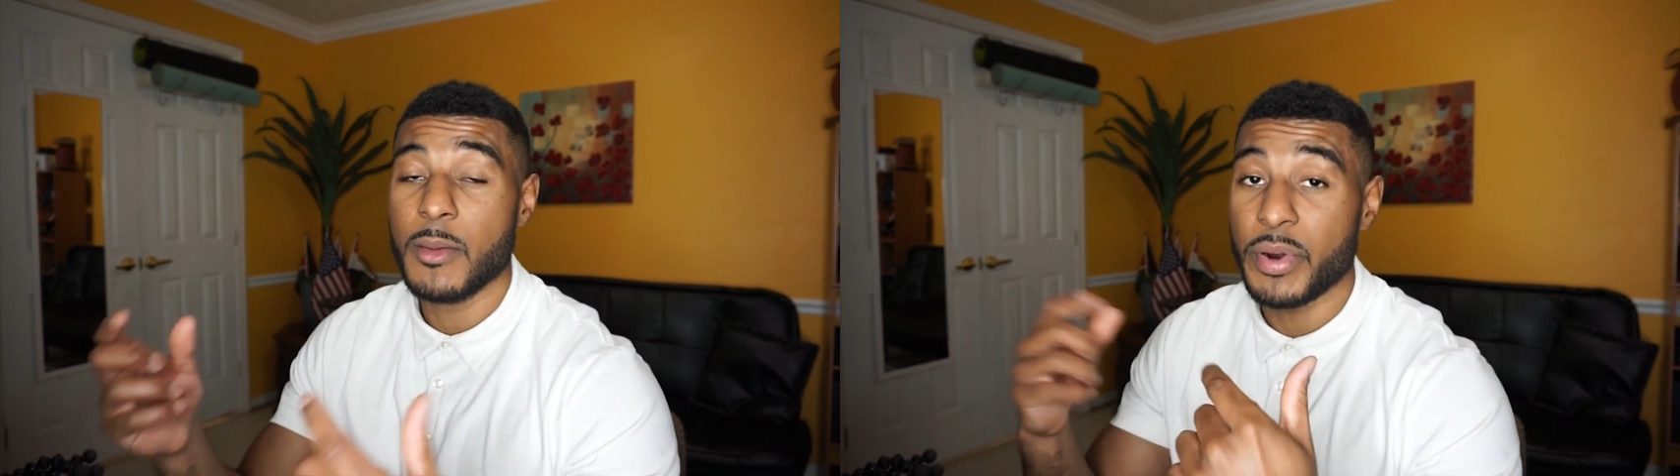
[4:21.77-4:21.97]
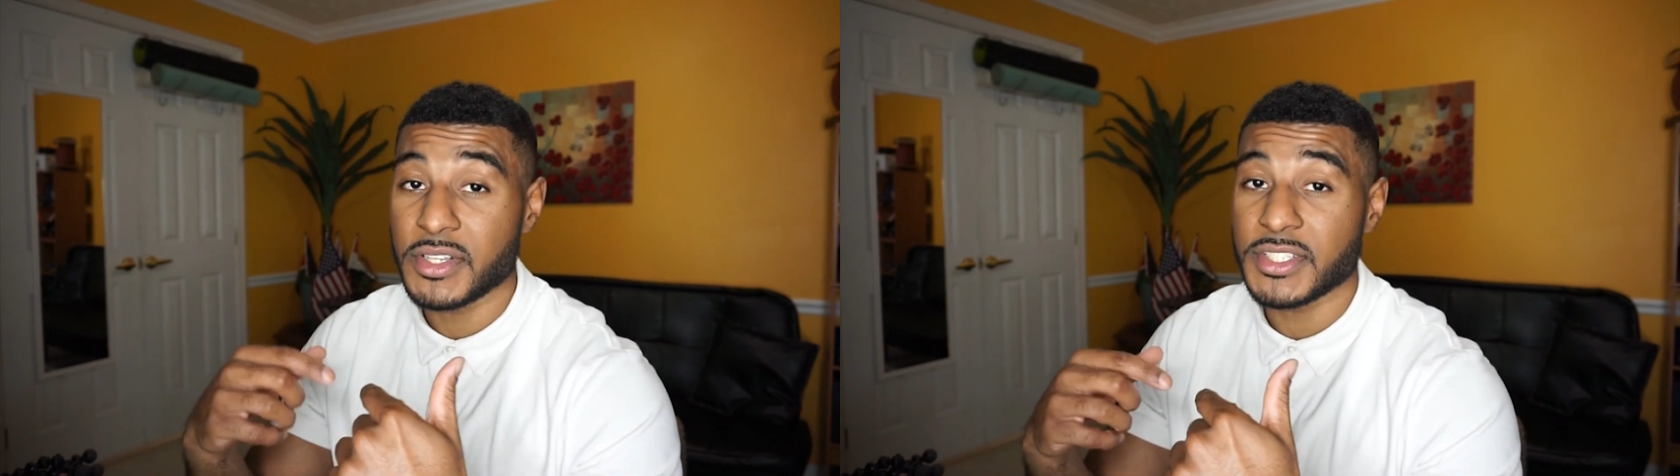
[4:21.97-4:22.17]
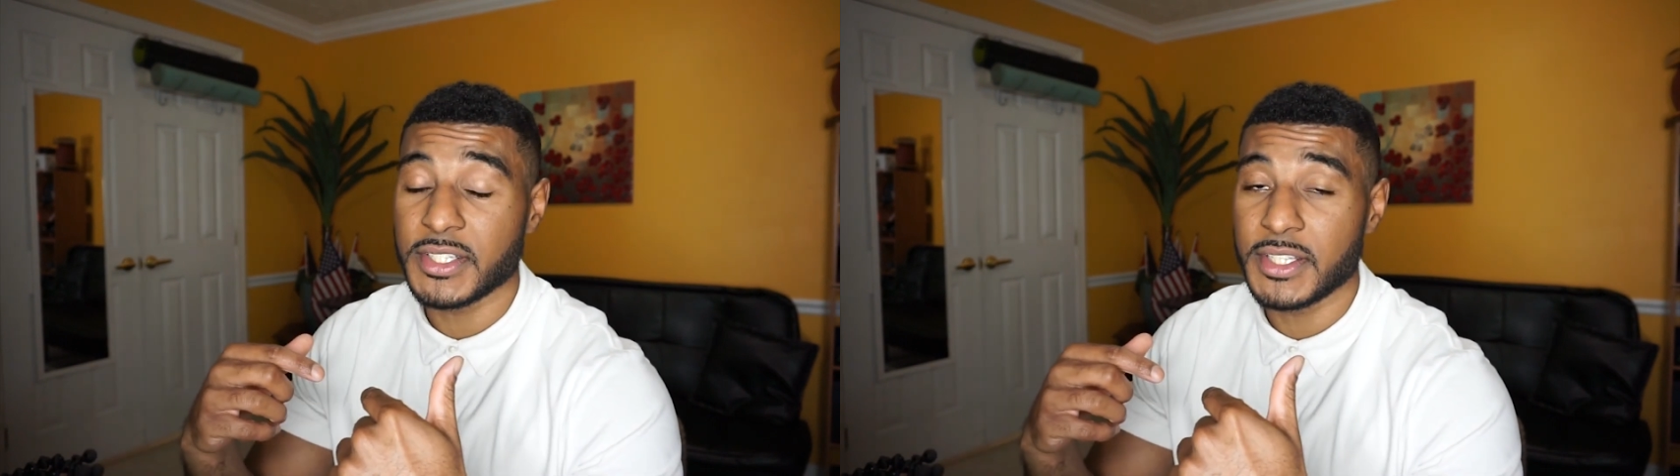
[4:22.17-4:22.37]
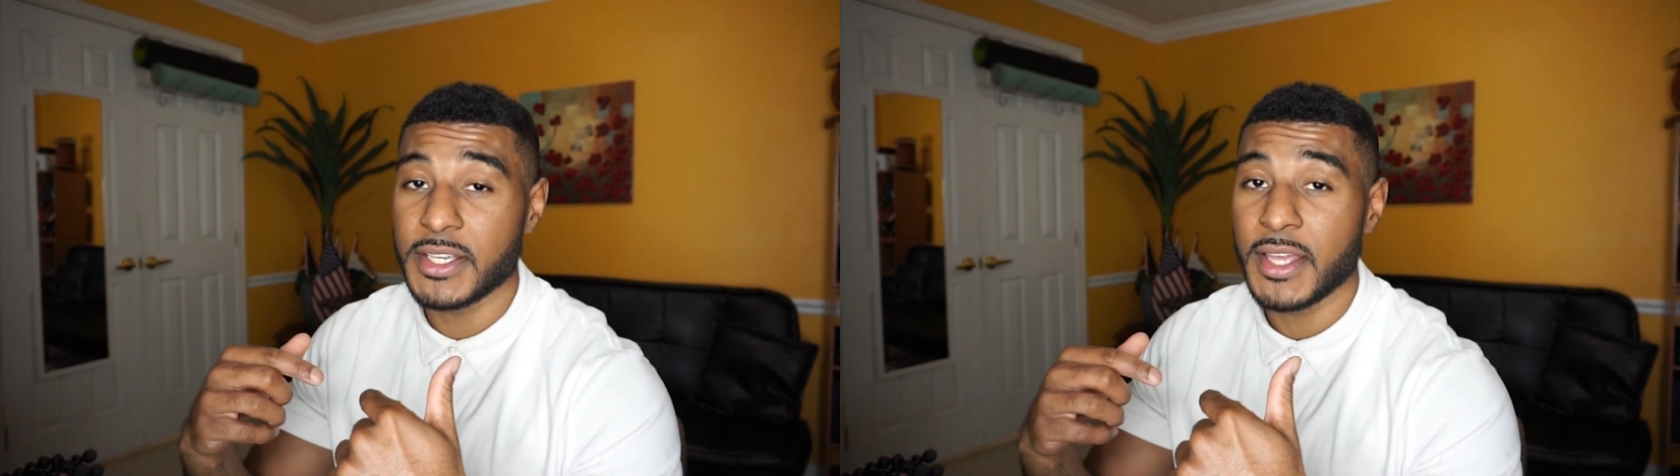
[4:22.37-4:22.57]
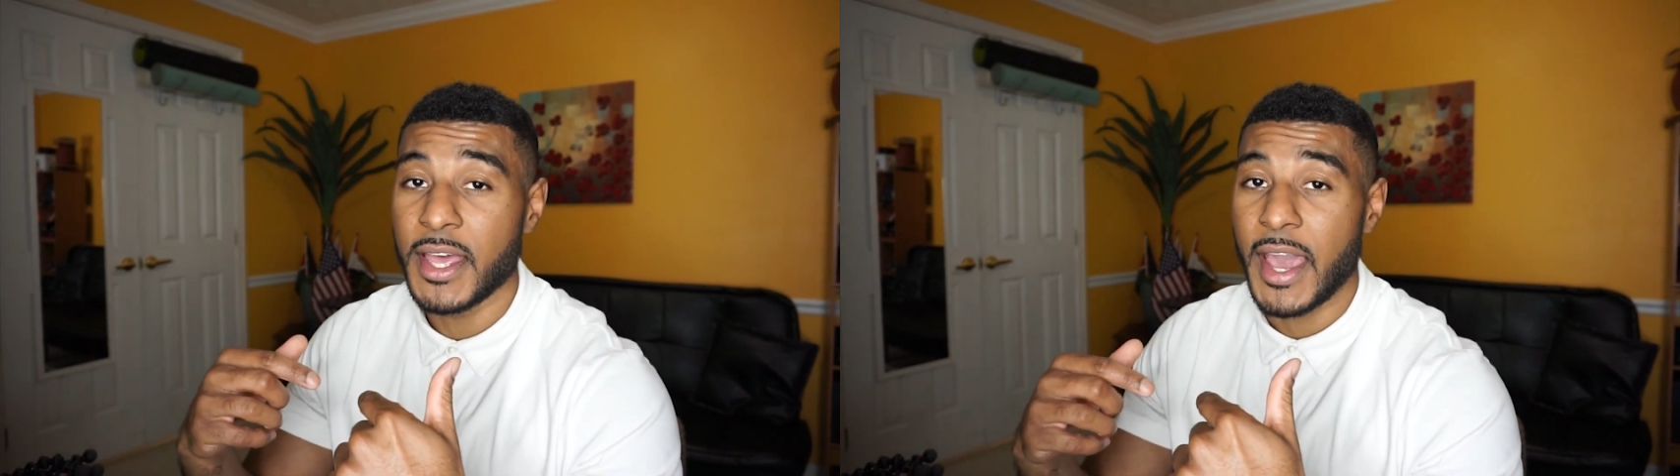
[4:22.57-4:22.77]

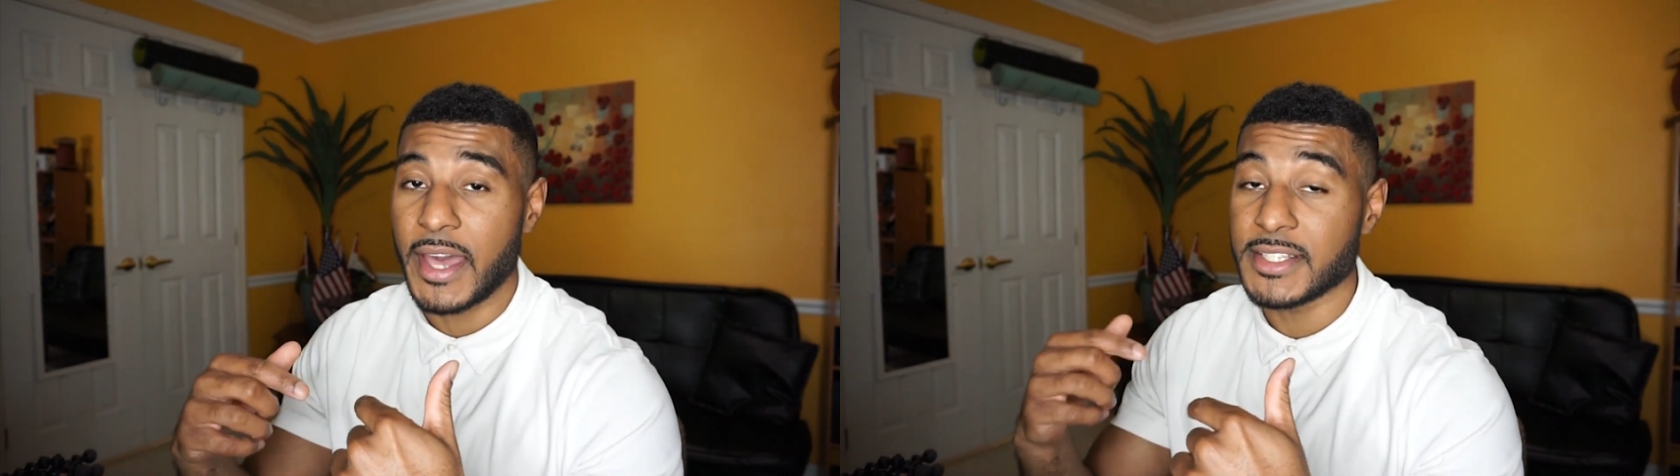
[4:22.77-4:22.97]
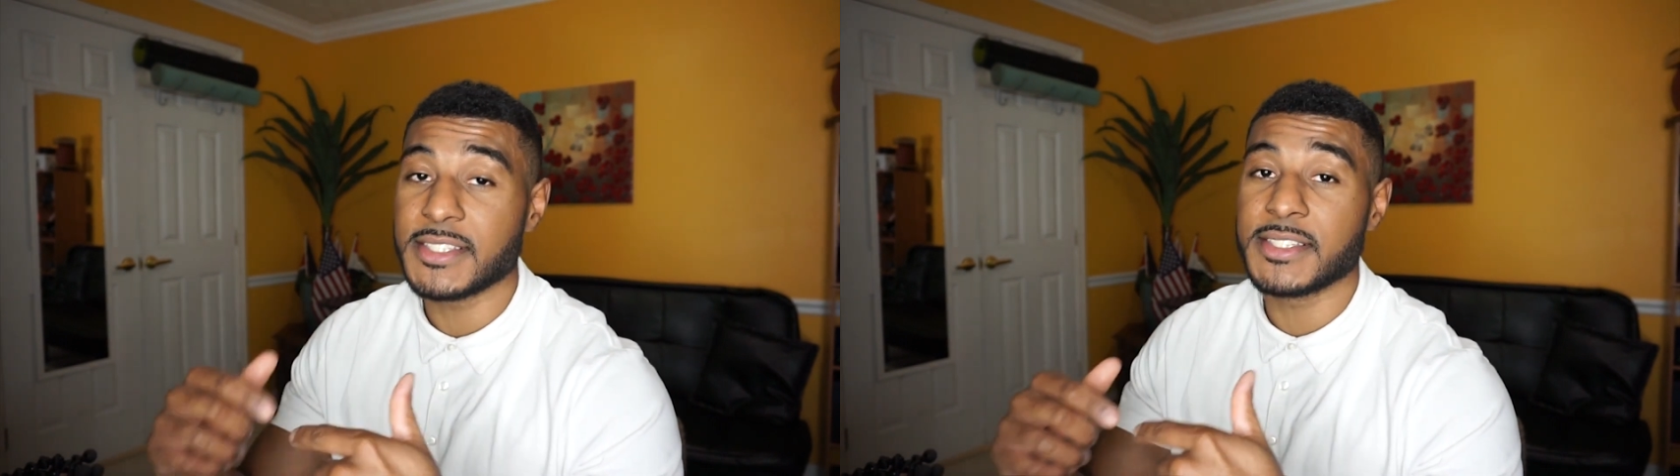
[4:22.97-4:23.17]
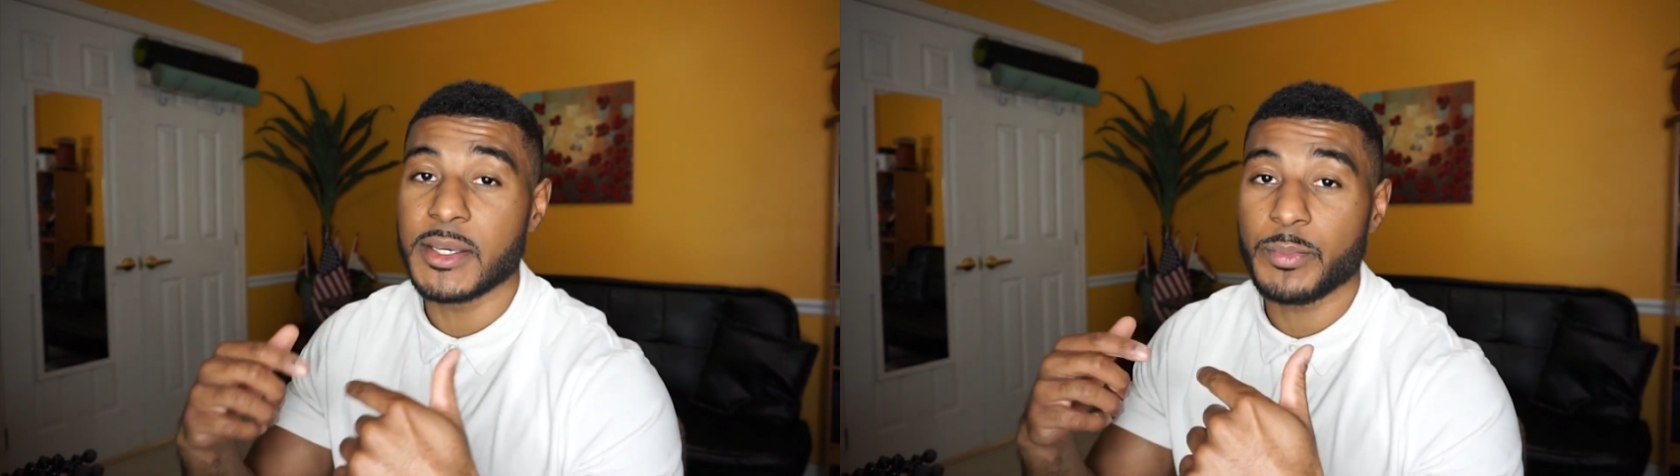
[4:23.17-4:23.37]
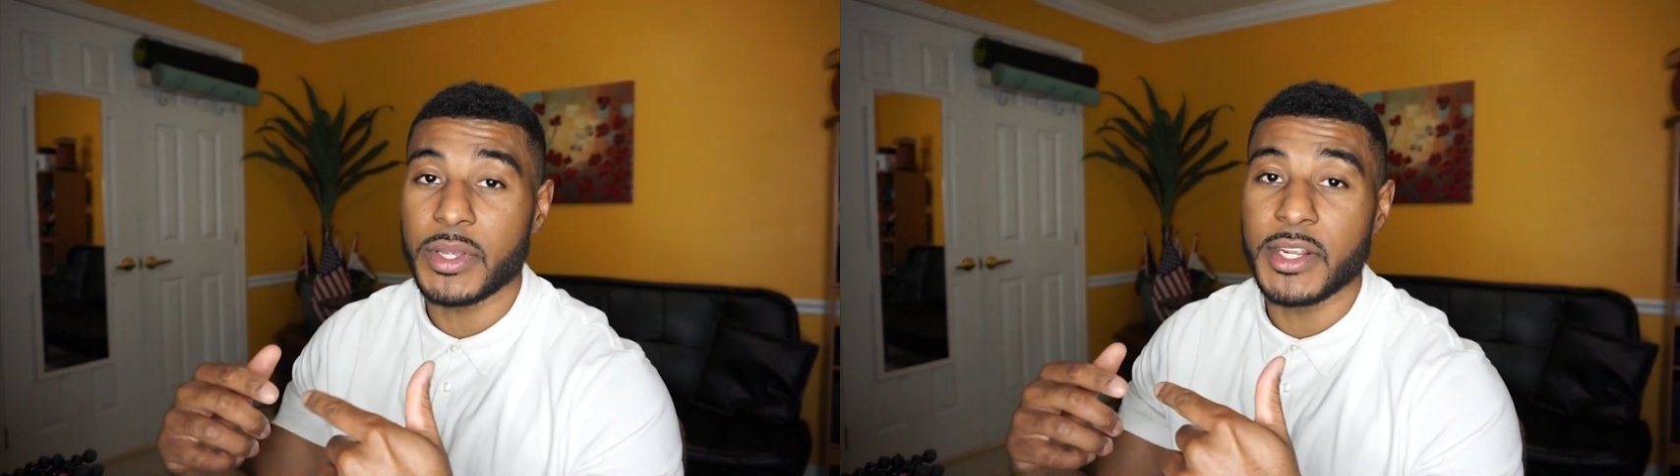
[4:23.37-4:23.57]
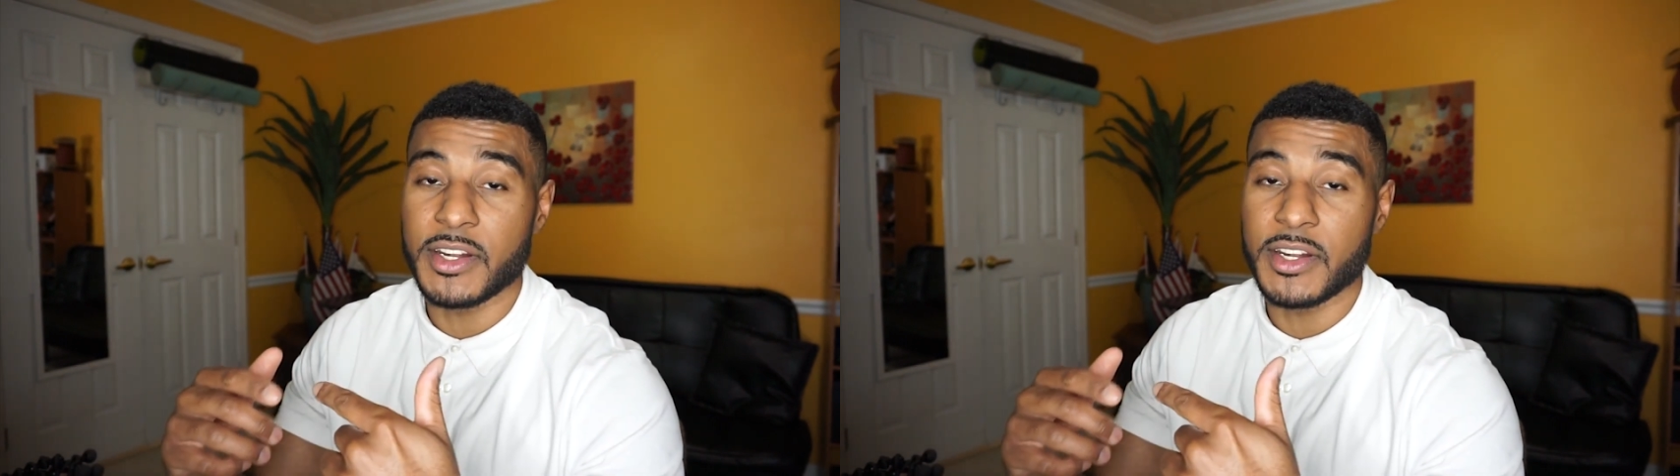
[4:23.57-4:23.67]
Personally, and this is the opinion